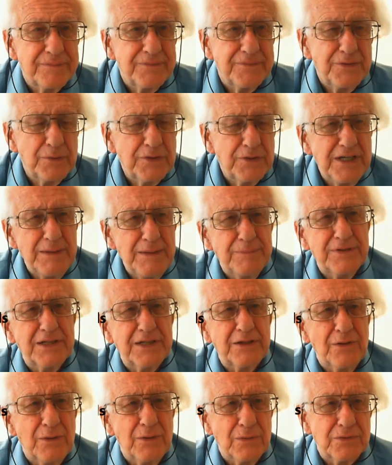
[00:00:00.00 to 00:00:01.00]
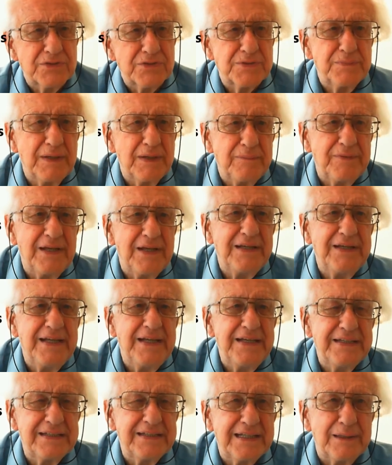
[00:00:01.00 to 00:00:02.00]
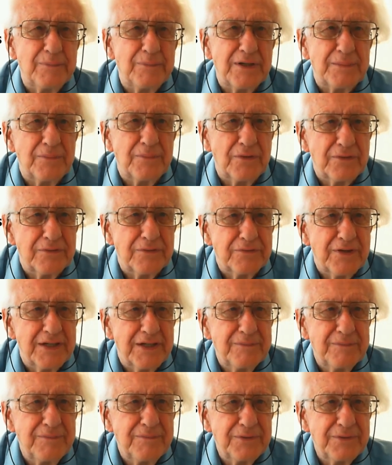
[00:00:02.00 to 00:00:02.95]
You keep the goals, maybe a little bit modified.